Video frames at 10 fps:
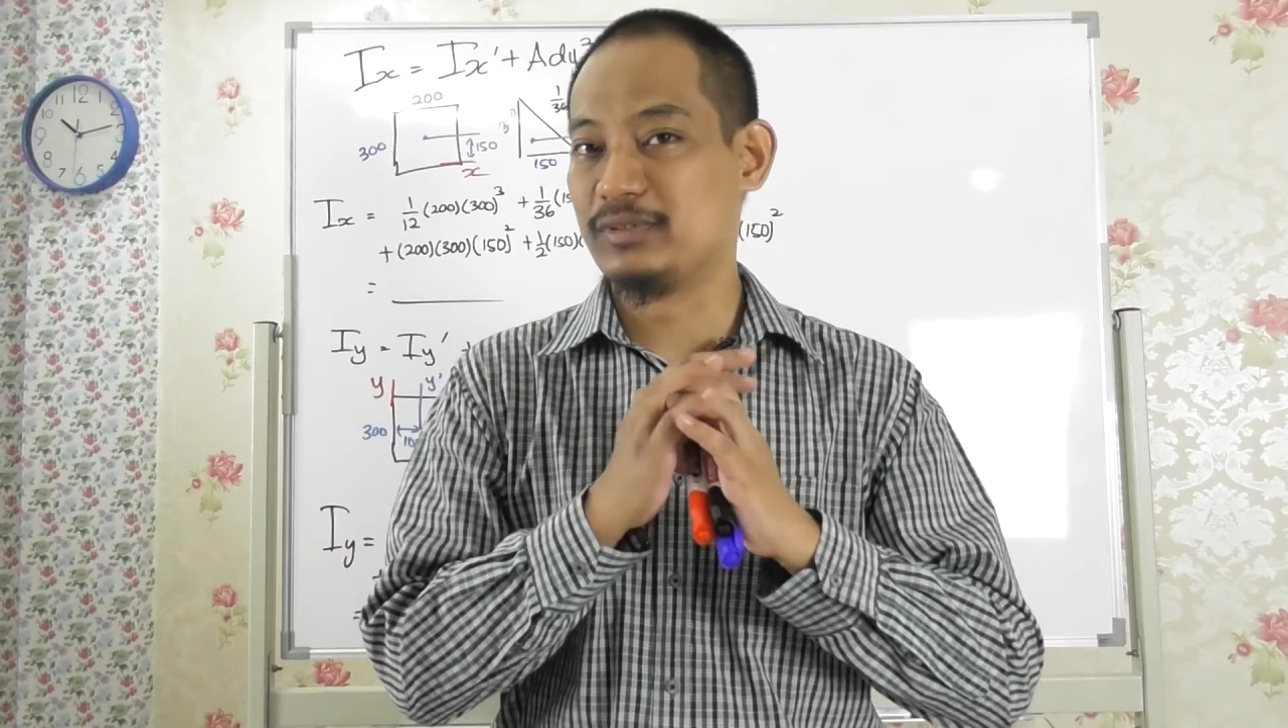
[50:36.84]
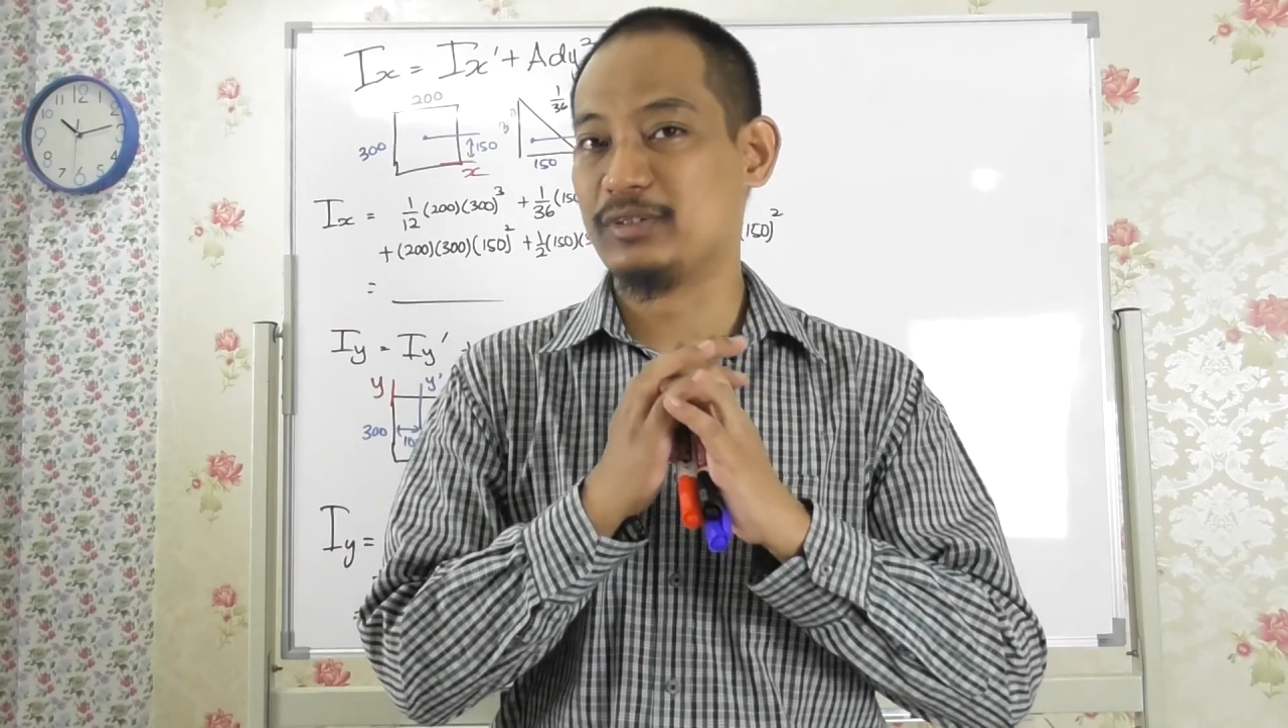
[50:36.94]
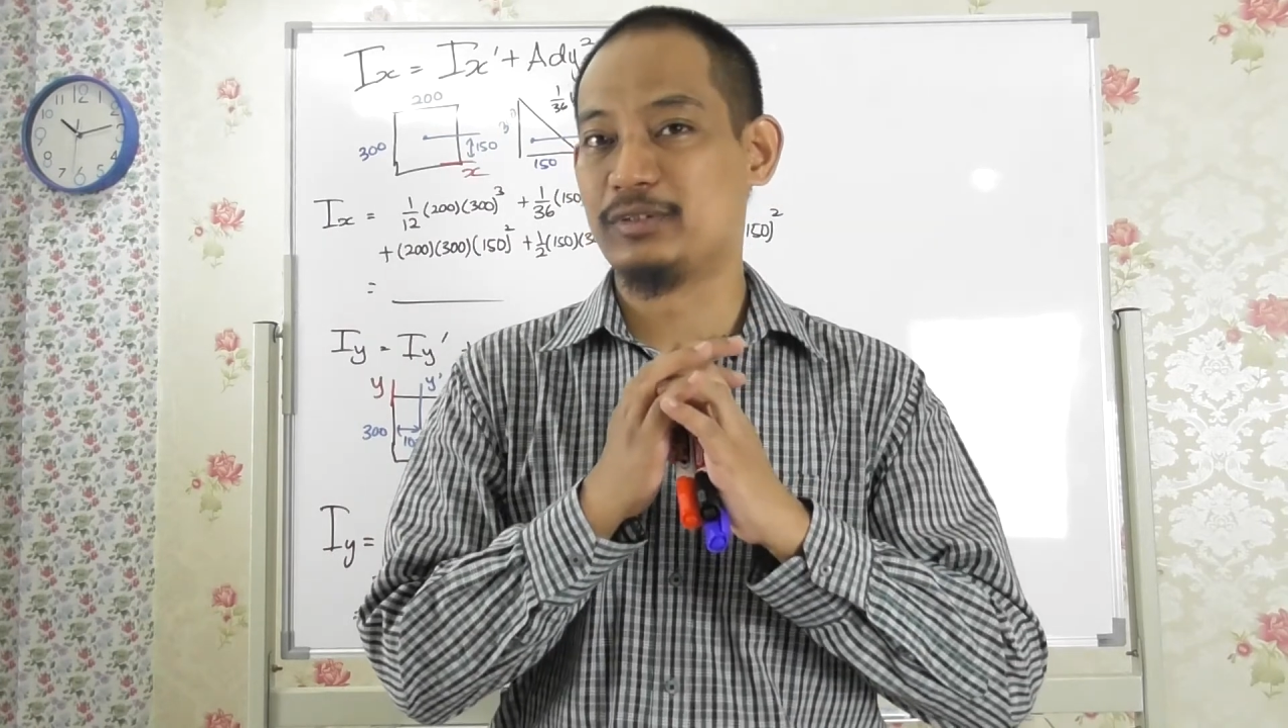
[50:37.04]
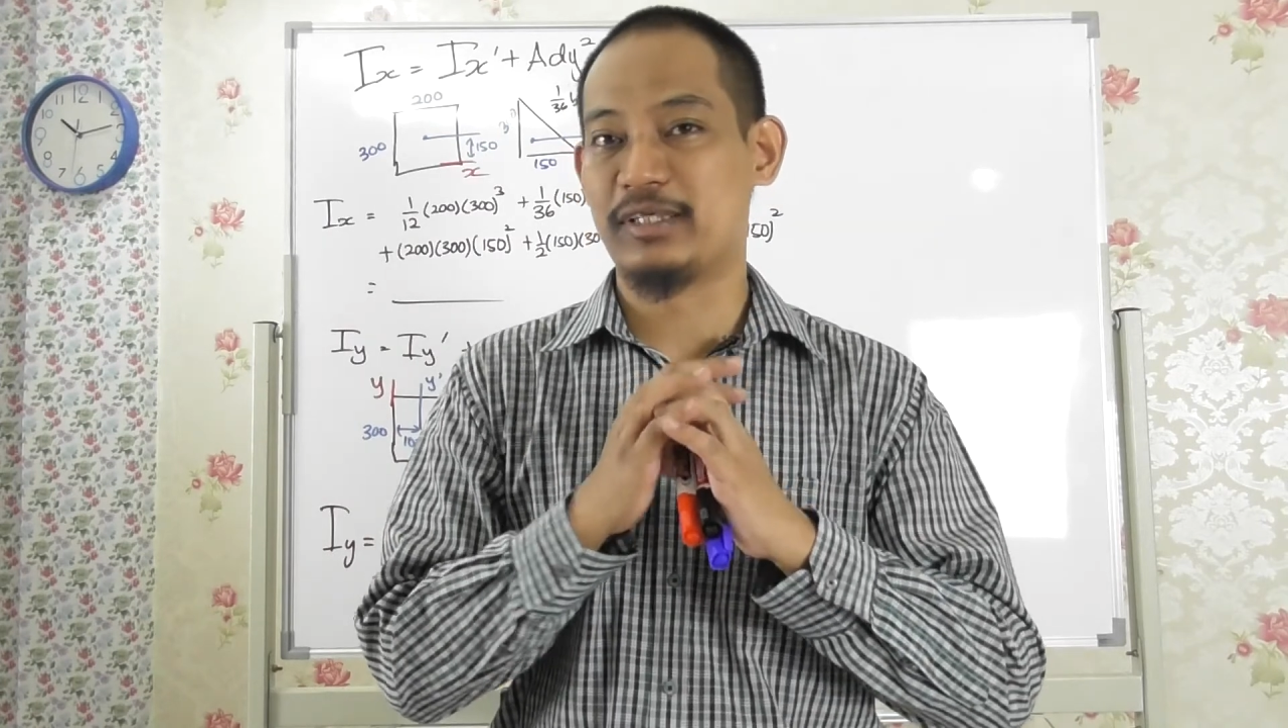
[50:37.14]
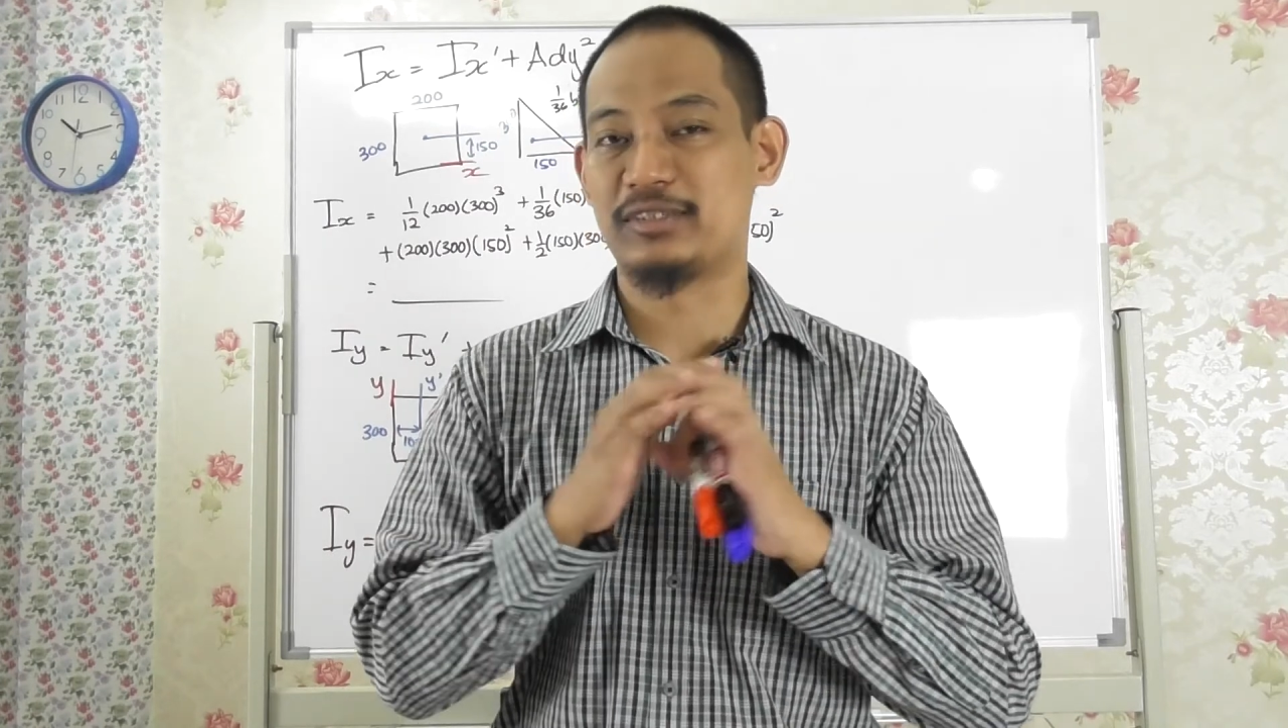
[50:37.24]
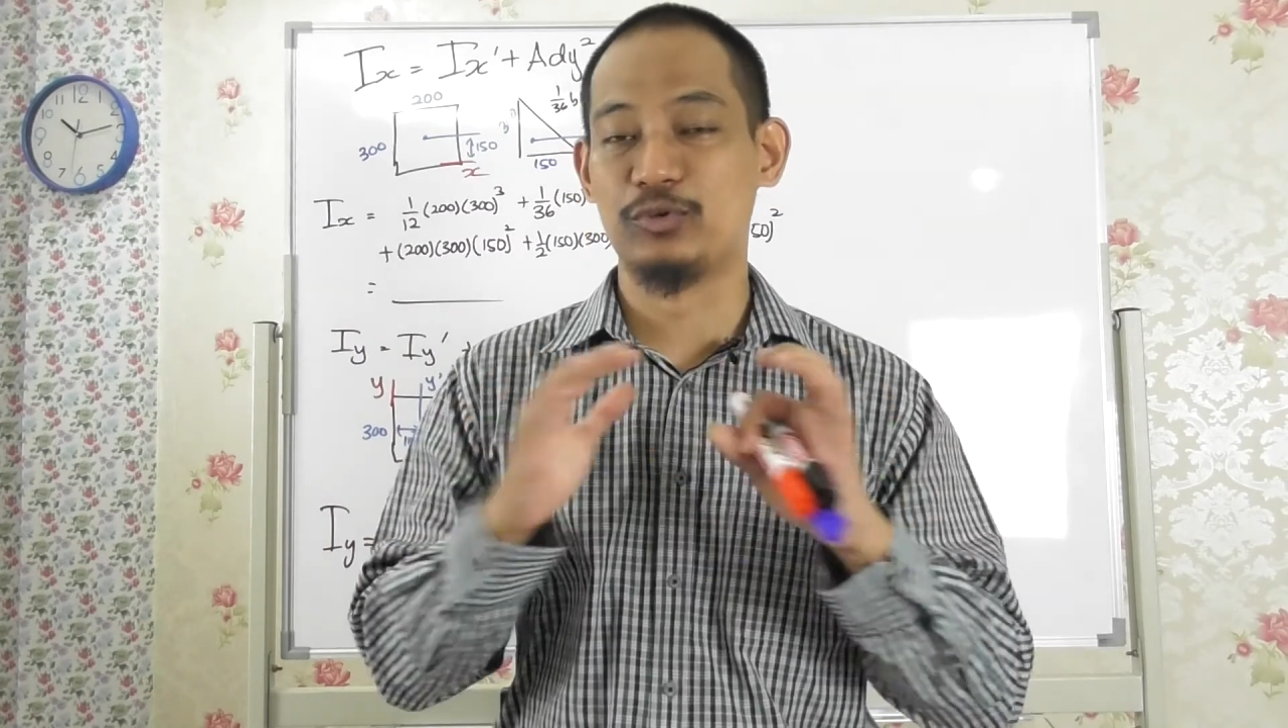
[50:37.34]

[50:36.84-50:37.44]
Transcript: there's